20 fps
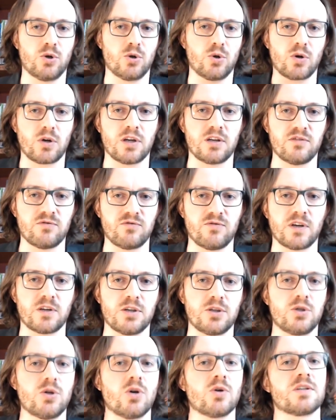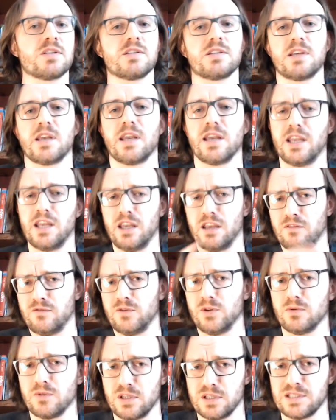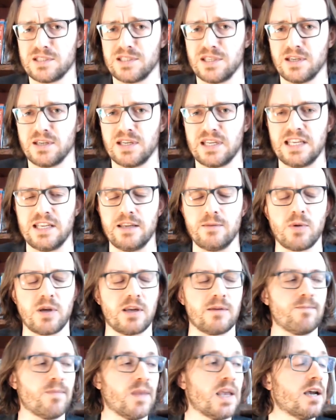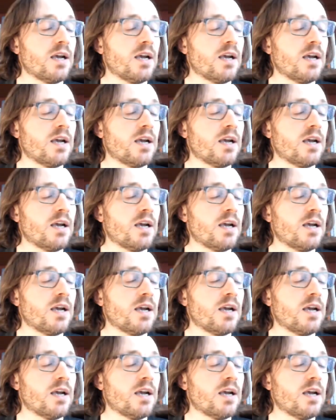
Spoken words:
You're not going to find a doctor saying, "Hey, have you considered eBay?"